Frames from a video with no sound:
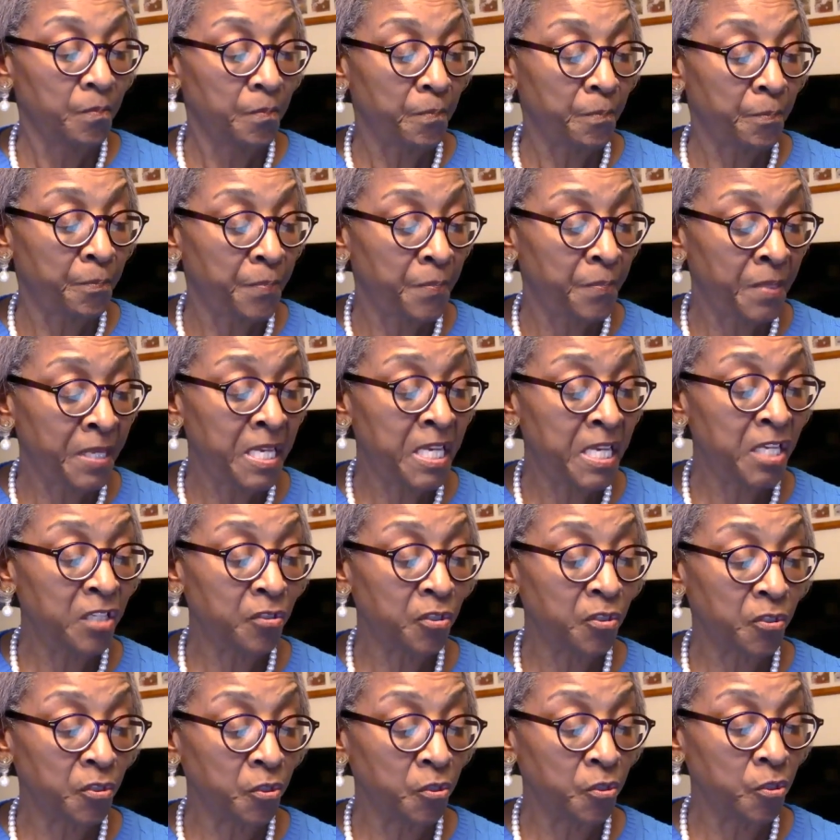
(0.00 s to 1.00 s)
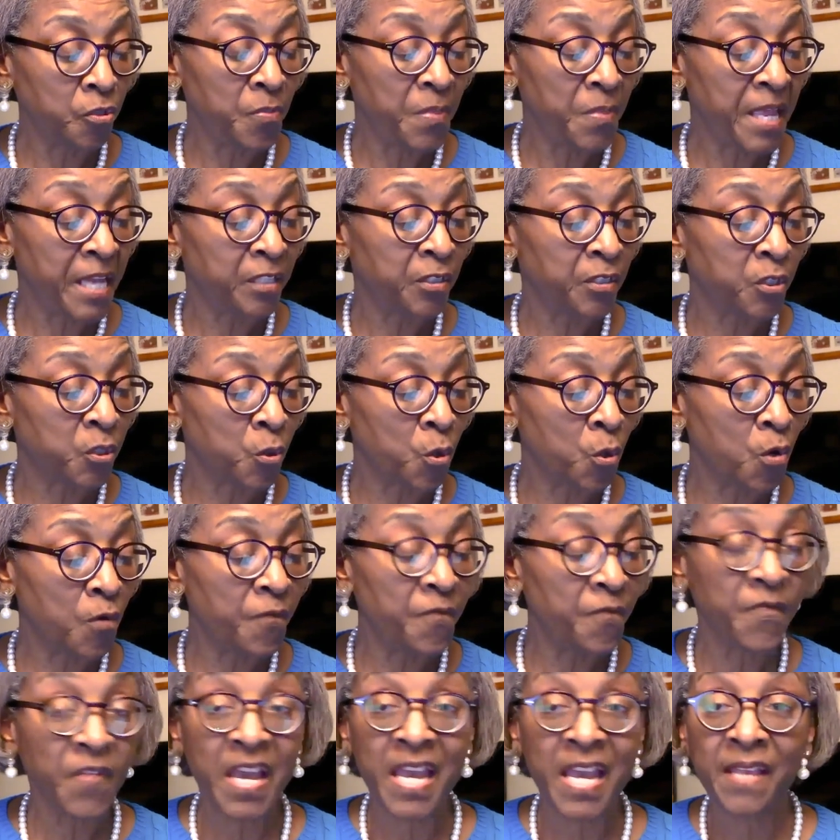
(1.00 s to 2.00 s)
be sure that your
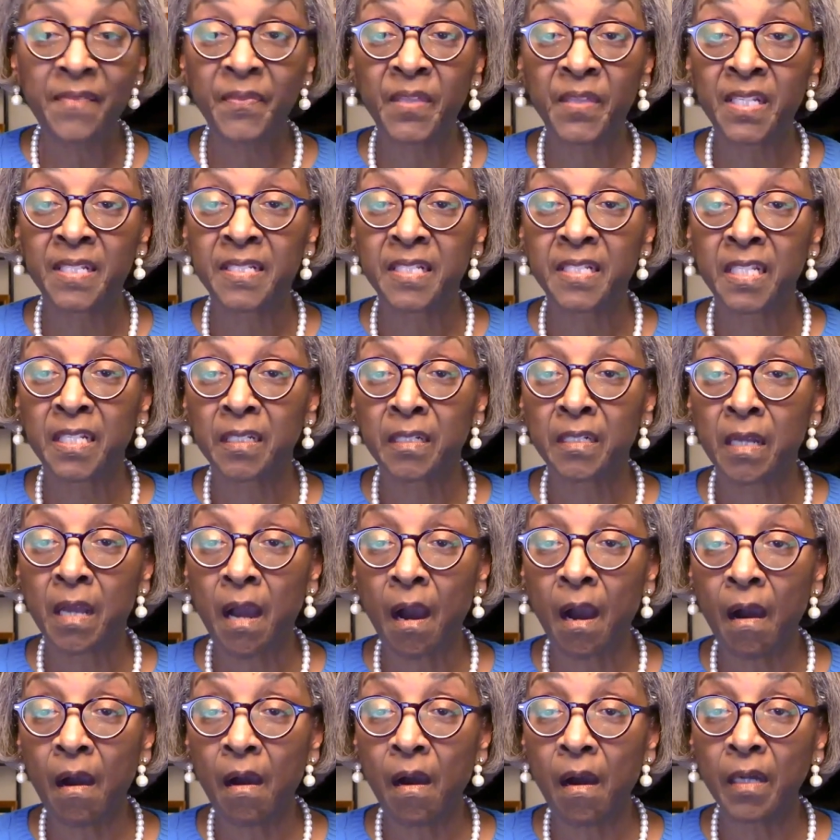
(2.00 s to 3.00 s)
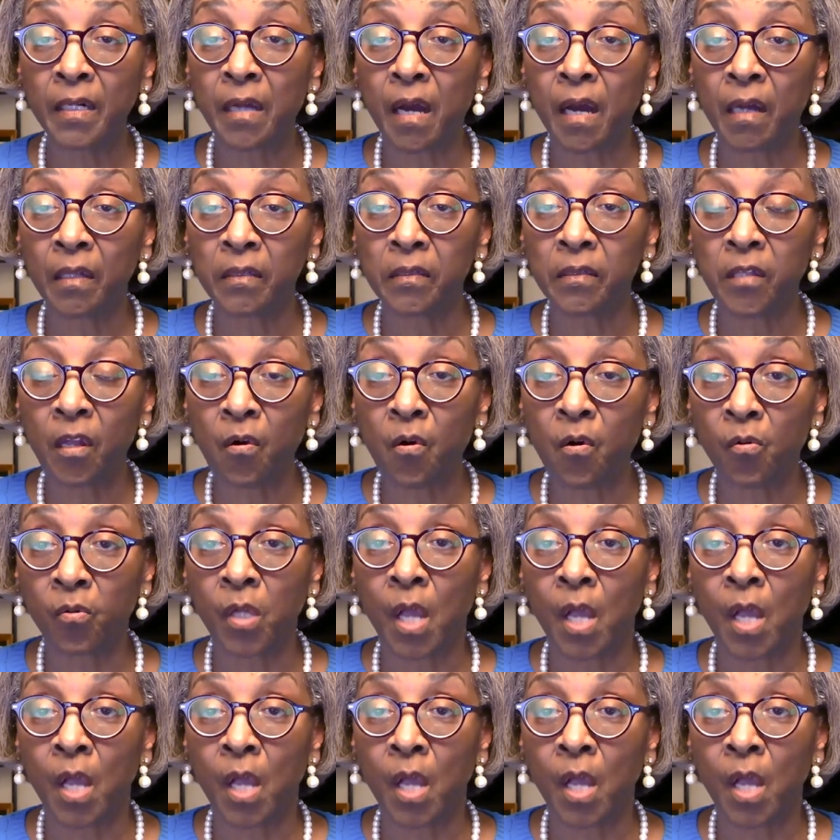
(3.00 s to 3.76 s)
faith is in God alone.